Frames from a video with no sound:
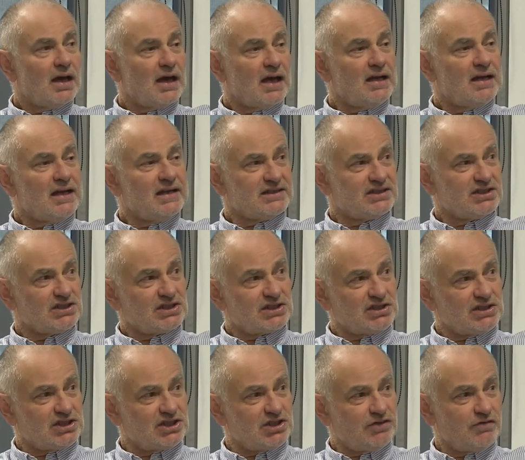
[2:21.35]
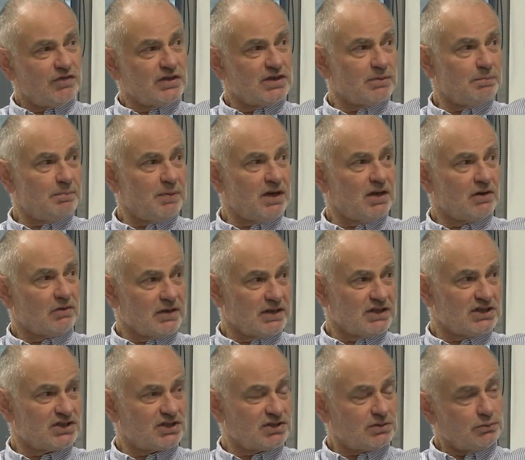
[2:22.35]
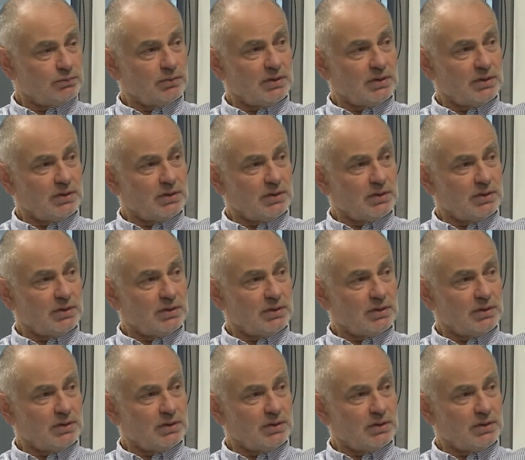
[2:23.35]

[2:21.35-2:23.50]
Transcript: and has a different appearance